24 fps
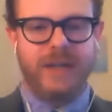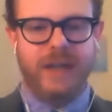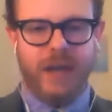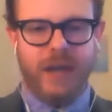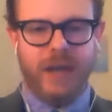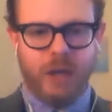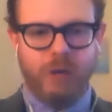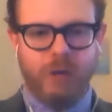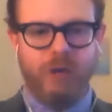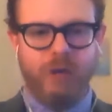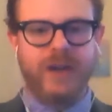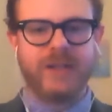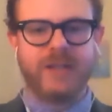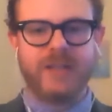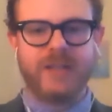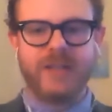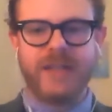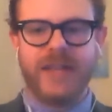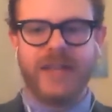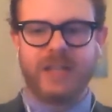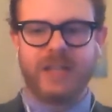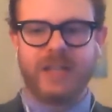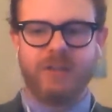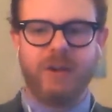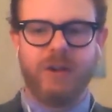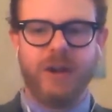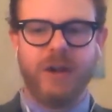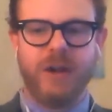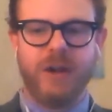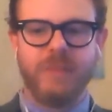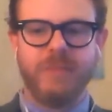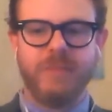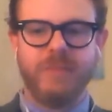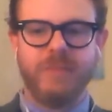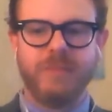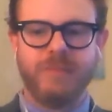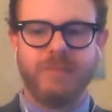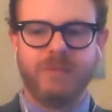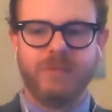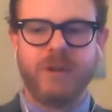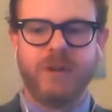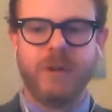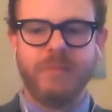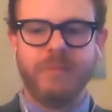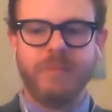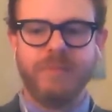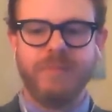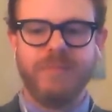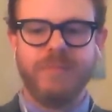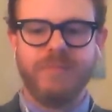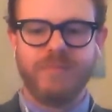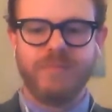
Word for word: across the desk from from